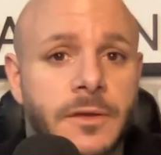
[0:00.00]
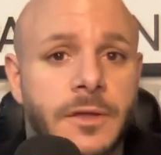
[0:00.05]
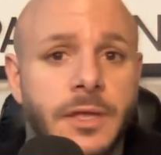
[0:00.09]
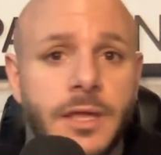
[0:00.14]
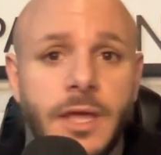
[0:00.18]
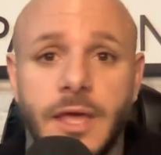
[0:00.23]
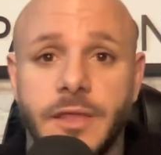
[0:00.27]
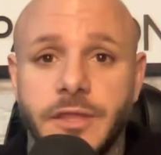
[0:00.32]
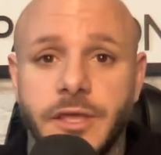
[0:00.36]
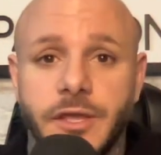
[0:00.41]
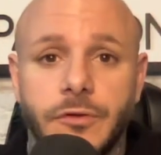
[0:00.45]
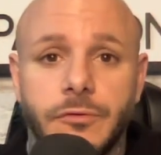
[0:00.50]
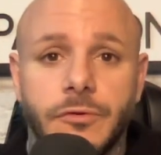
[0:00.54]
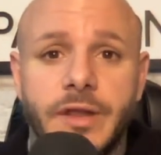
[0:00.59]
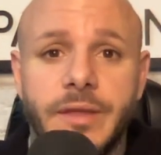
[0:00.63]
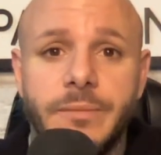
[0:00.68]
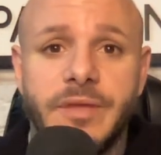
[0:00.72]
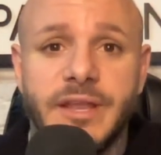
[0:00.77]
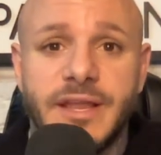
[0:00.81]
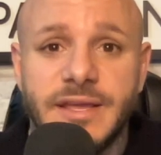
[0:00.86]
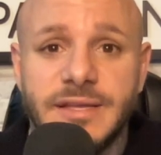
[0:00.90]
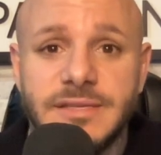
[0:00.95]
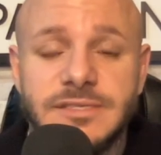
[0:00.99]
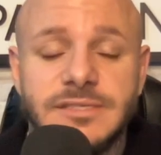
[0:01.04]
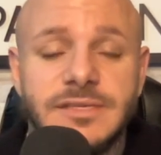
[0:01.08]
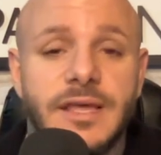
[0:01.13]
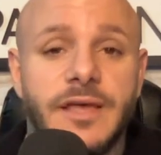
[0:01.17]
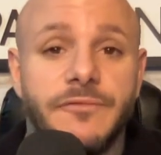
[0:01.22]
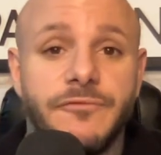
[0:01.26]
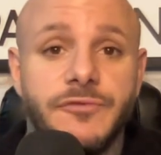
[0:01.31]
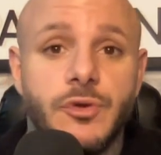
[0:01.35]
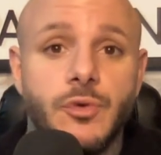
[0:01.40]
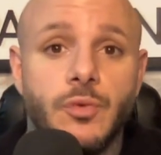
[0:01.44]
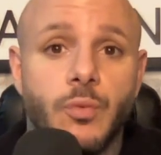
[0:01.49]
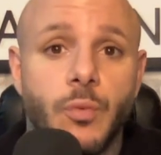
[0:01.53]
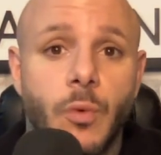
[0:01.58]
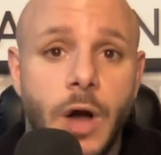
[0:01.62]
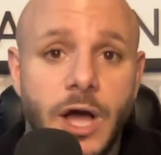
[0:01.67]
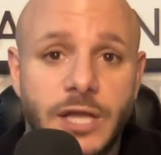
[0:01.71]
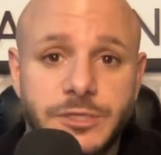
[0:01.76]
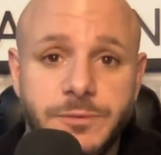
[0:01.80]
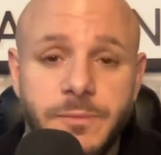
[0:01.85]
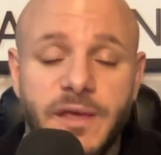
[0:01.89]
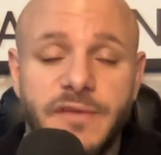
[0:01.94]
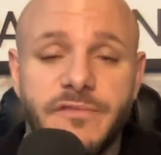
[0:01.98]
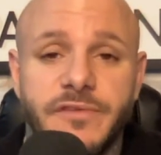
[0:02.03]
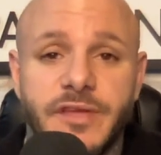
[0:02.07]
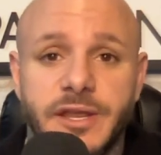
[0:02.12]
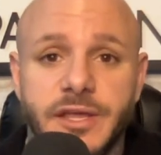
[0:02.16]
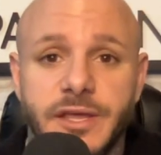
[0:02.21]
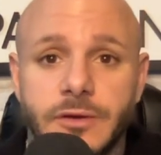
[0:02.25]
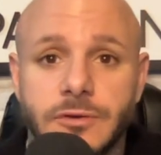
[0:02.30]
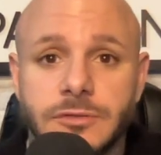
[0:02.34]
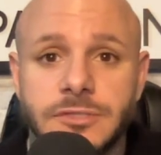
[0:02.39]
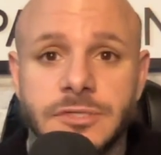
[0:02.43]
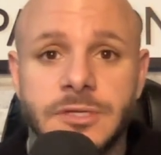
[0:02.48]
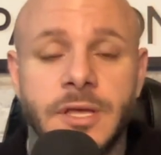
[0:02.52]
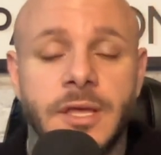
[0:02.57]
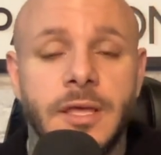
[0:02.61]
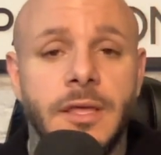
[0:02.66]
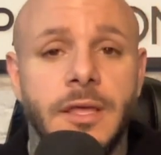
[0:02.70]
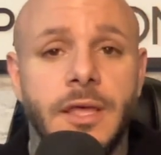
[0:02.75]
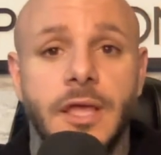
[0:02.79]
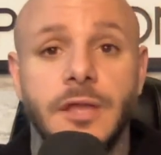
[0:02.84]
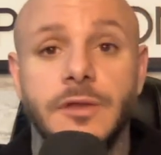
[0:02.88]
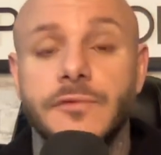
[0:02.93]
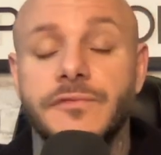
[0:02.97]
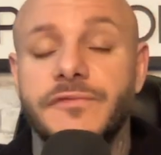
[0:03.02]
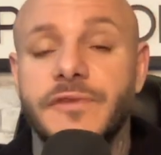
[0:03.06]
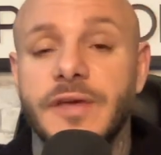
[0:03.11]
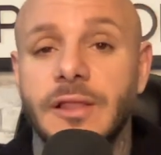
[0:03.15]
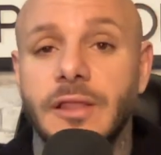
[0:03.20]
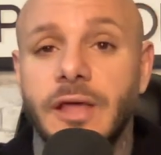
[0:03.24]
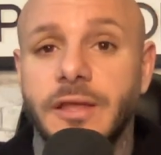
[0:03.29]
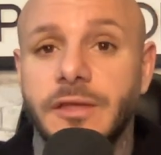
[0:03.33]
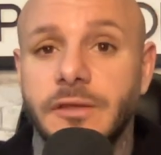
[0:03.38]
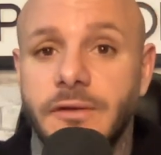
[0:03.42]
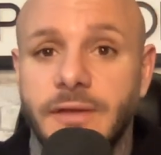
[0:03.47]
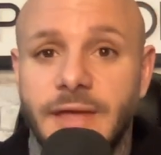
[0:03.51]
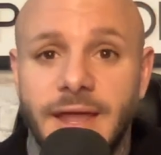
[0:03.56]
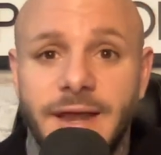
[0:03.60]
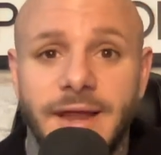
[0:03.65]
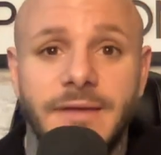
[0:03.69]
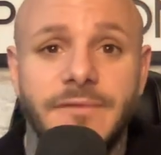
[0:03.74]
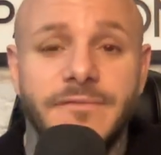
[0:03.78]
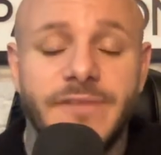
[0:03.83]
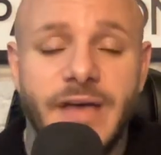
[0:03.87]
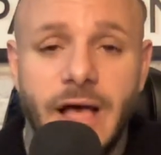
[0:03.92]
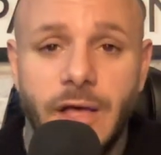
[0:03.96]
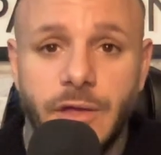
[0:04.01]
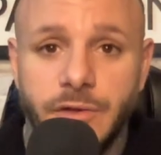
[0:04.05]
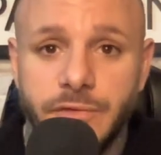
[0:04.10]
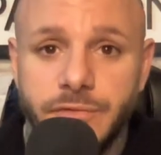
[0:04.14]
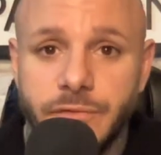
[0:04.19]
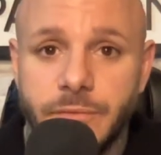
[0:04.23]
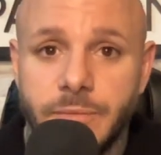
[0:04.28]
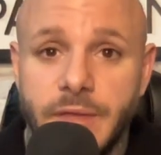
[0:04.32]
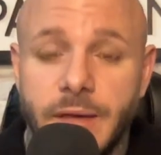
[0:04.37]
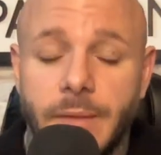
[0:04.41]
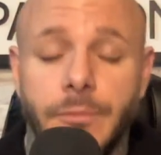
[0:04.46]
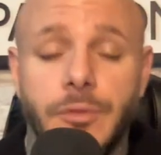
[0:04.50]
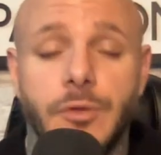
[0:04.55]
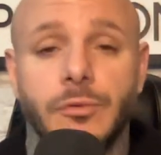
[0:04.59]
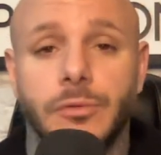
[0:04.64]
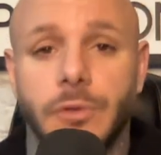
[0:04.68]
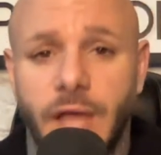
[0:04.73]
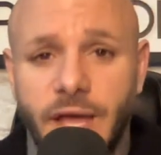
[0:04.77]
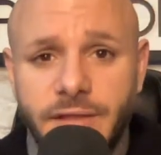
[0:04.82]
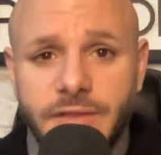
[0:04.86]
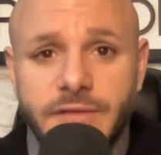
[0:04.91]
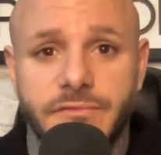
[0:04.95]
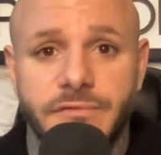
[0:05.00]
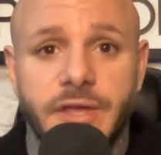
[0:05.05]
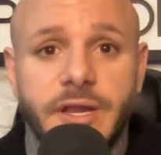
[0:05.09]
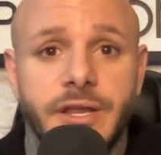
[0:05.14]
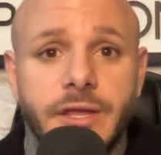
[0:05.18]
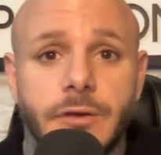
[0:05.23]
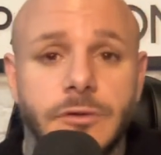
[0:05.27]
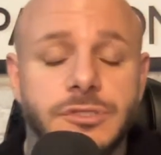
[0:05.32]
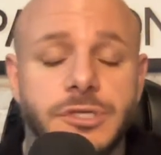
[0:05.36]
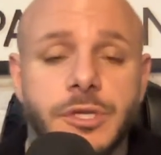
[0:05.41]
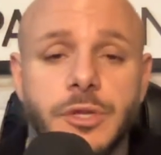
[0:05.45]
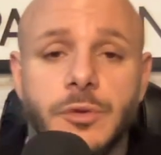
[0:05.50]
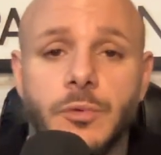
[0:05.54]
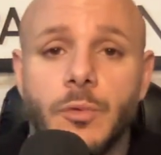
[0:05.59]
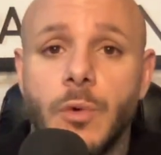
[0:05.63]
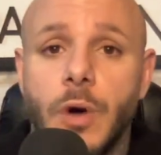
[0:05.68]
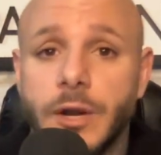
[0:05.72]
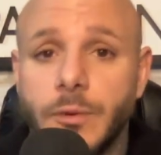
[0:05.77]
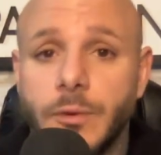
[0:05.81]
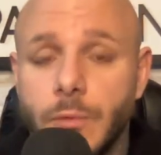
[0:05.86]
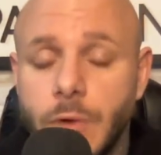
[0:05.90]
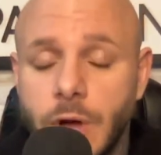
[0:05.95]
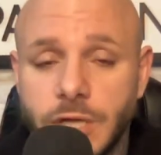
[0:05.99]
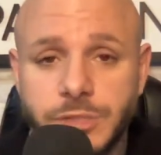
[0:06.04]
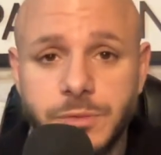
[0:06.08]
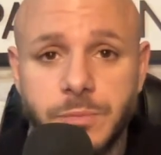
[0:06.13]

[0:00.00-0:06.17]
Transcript: And the agreement is, if you watch my videos and you feel like you're getting value from them, you like the videos and you want to watch